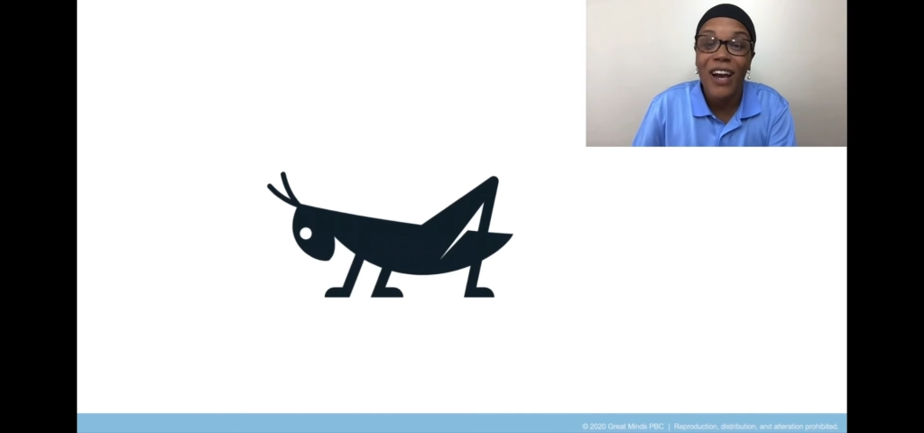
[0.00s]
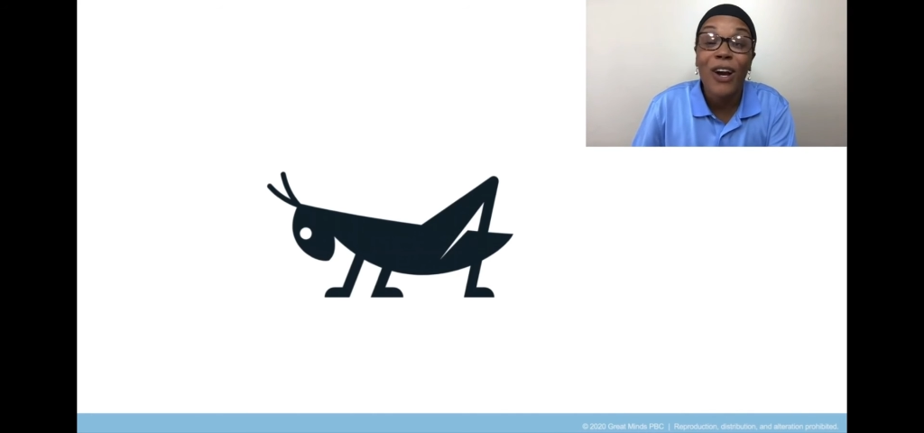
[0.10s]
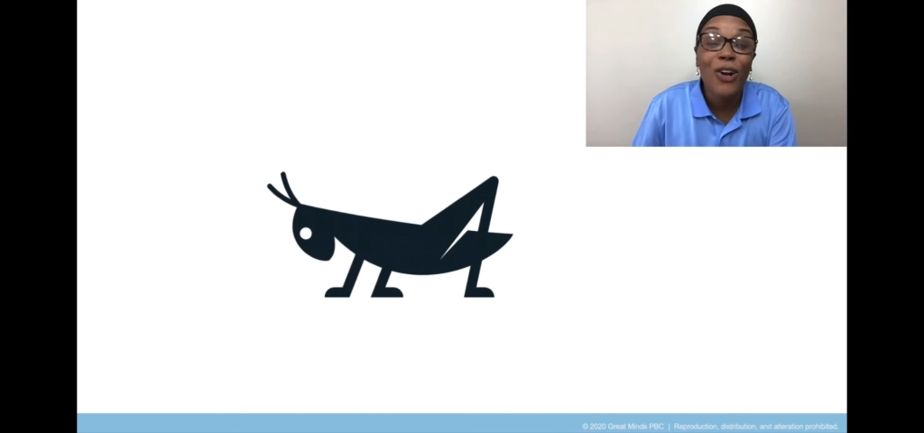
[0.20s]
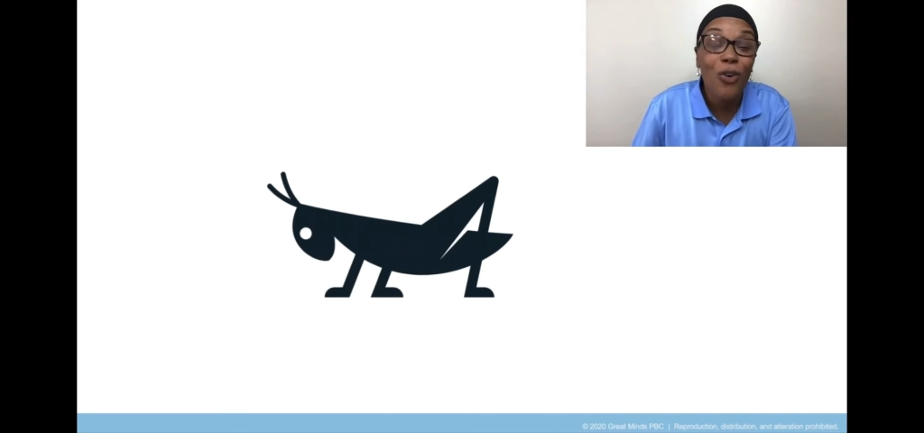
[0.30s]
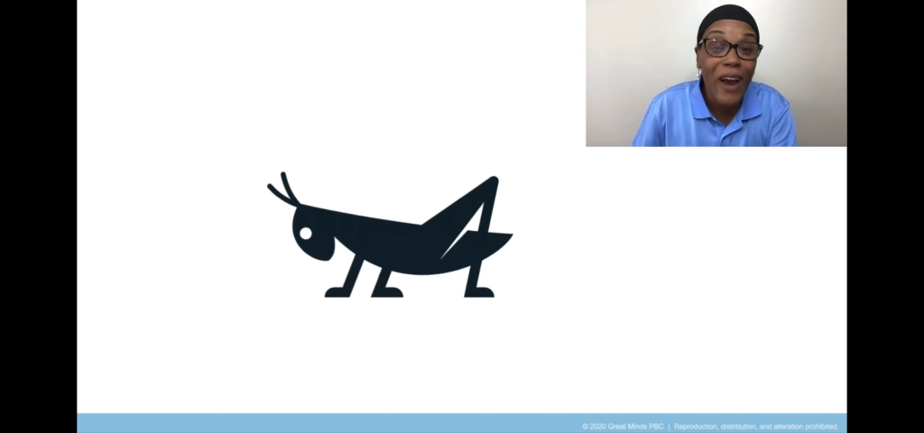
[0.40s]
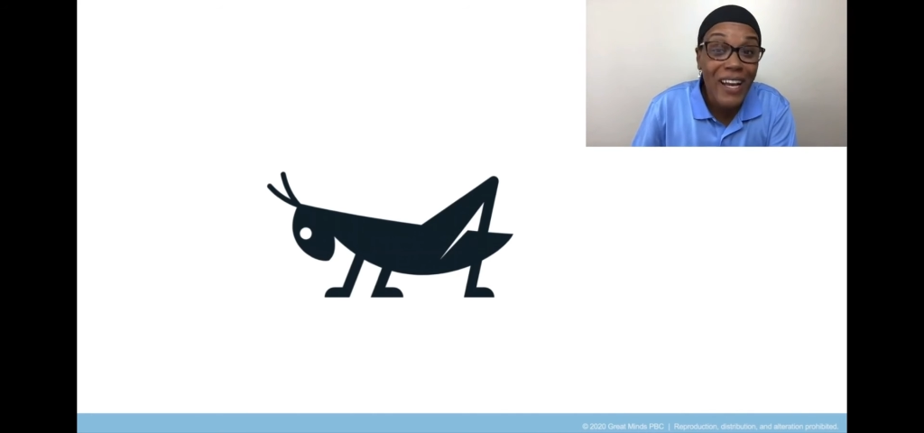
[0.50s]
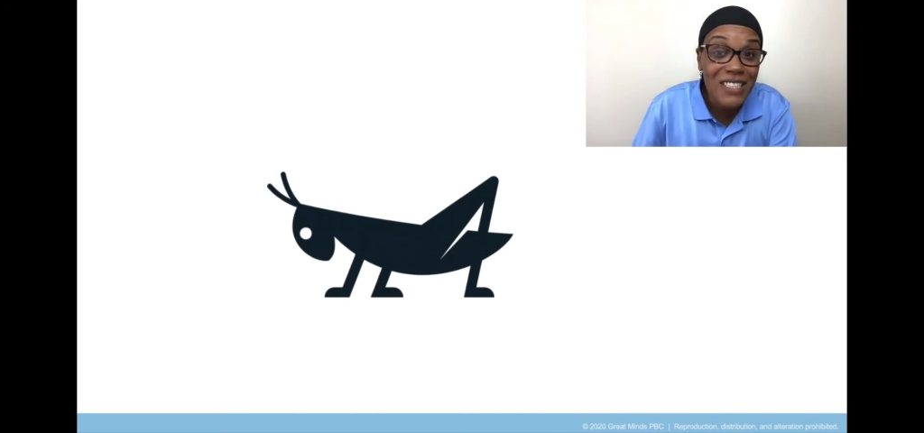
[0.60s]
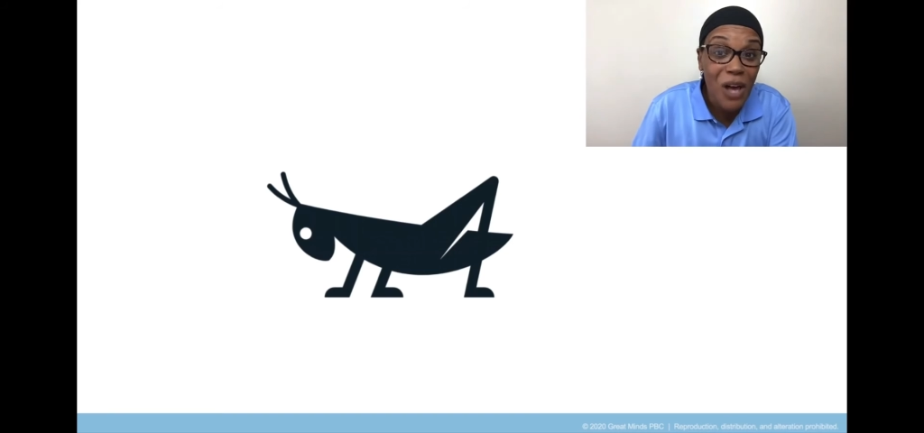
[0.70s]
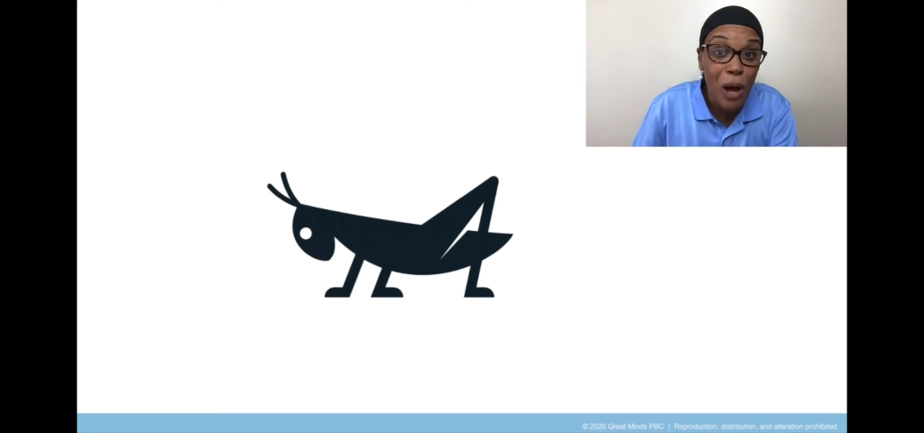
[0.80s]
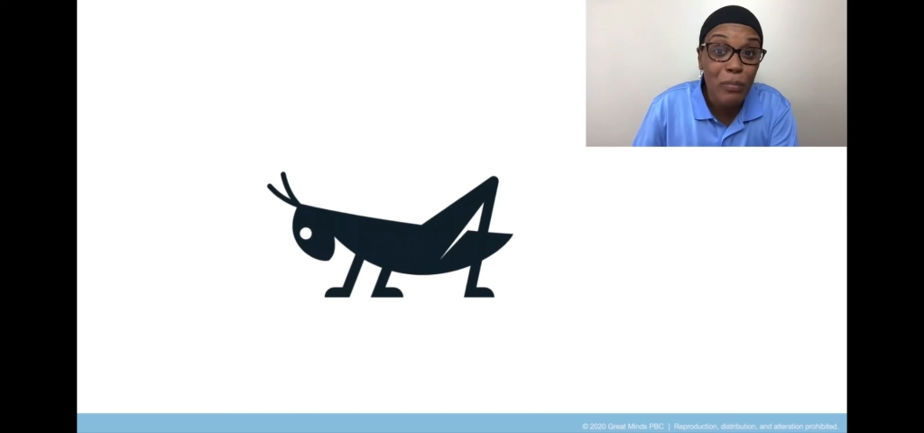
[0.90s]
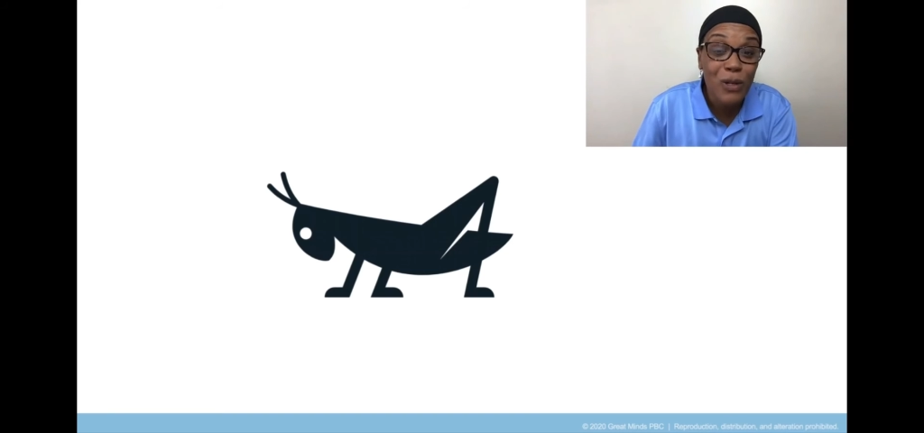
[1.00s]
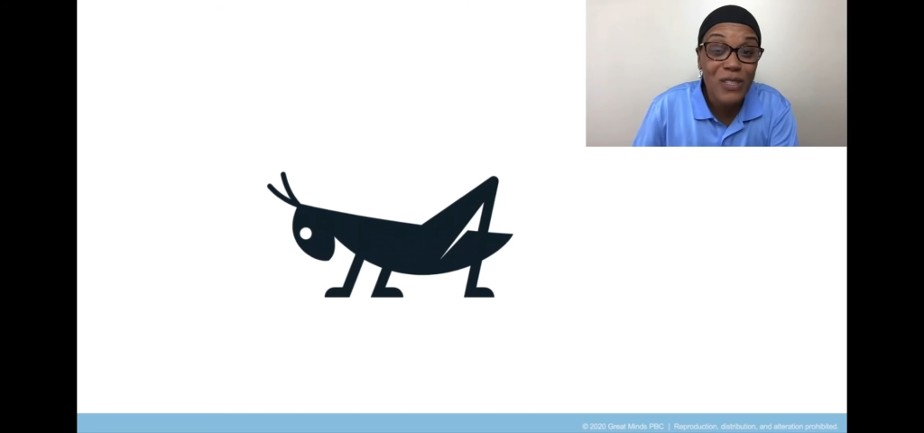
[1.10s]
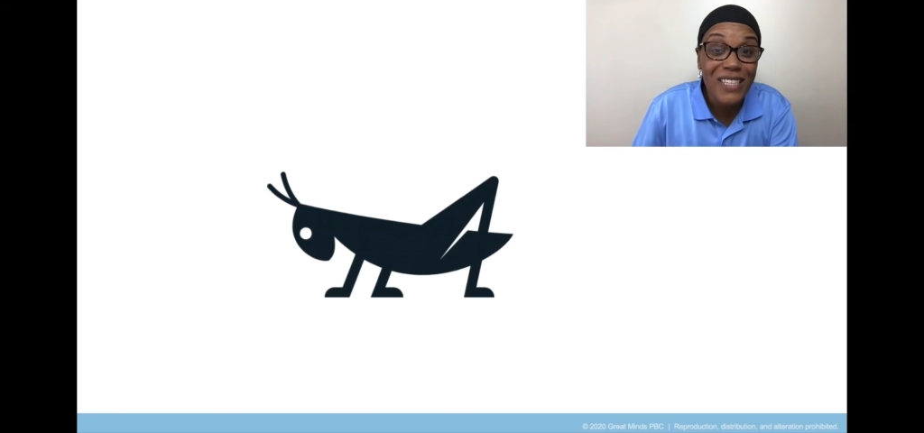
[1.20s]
Grasshoppers